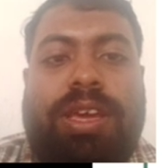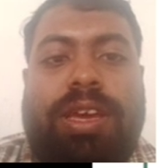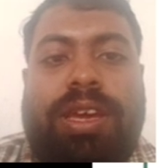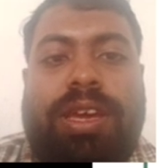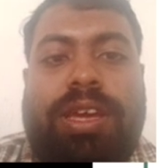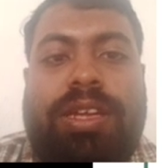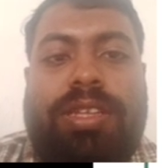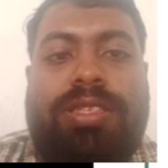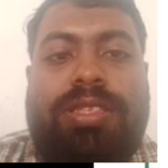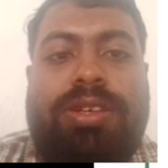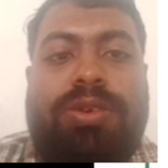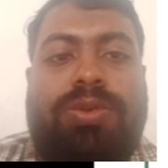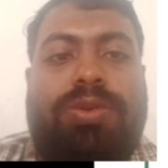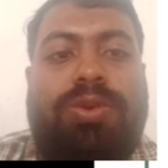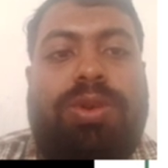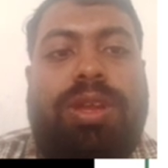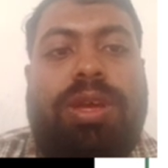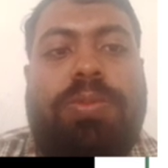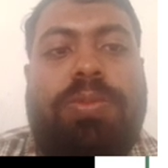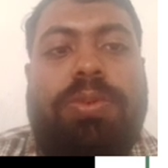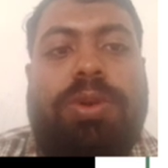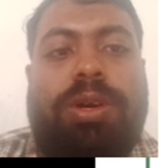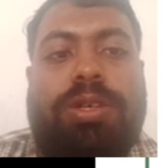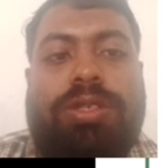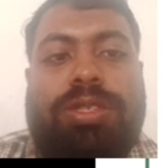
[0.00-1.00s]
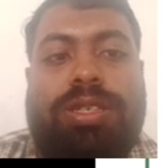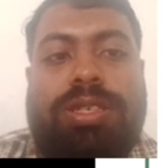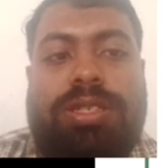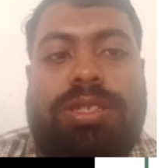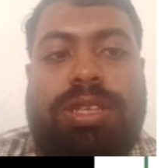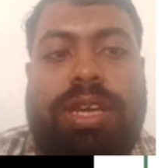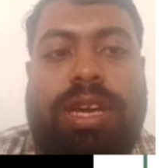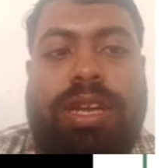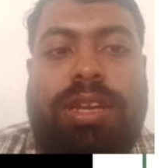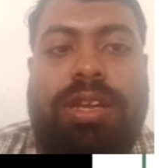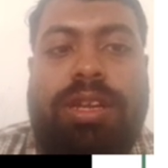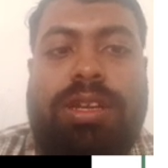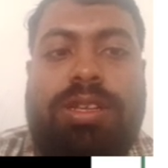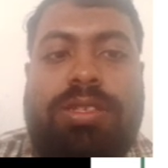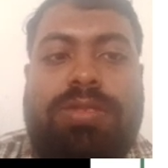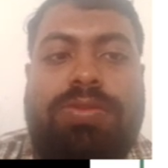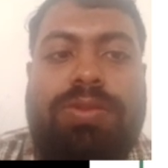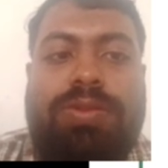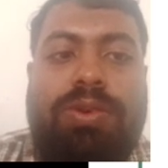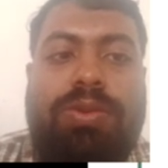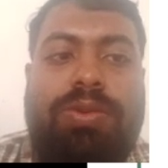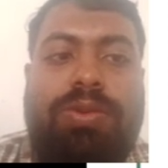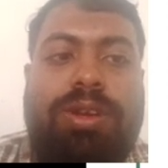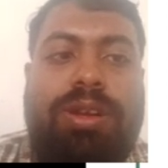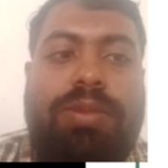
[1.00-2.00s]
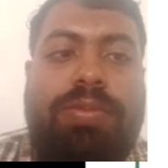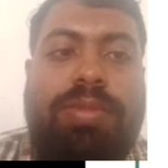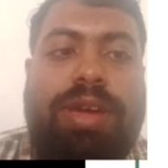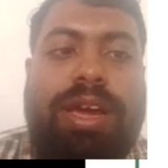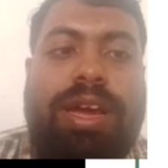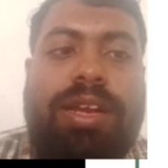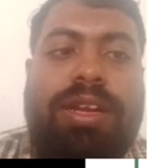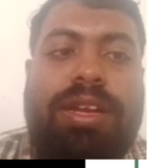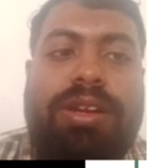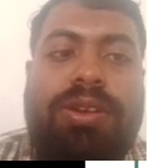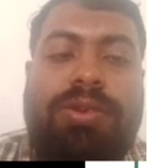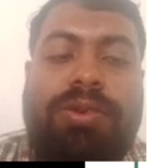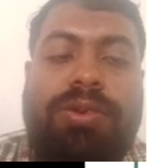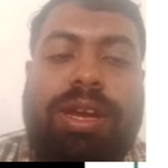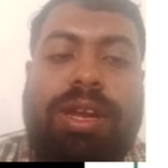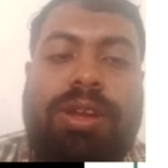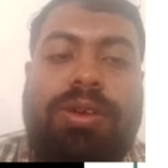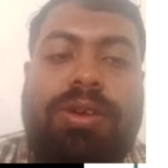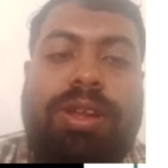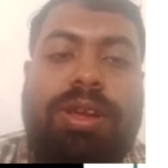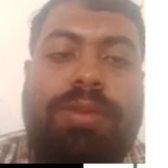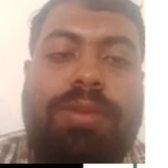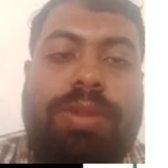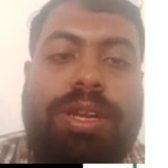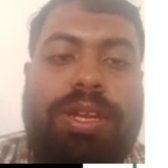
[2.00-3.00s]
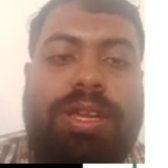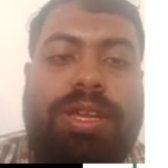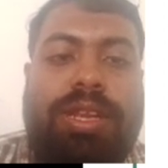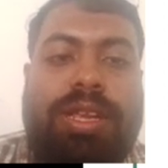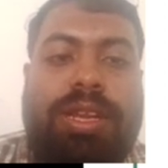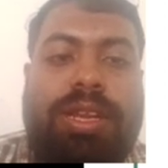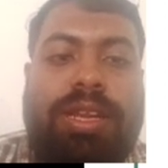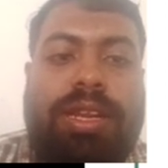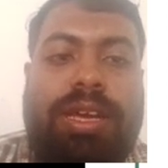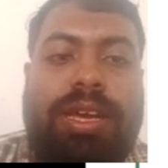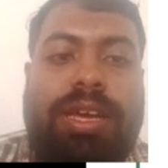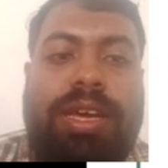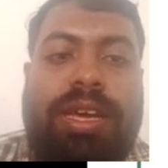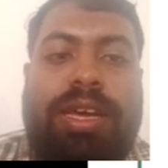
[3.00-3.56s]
It is a cooling process and it is found in magnetocaloric material.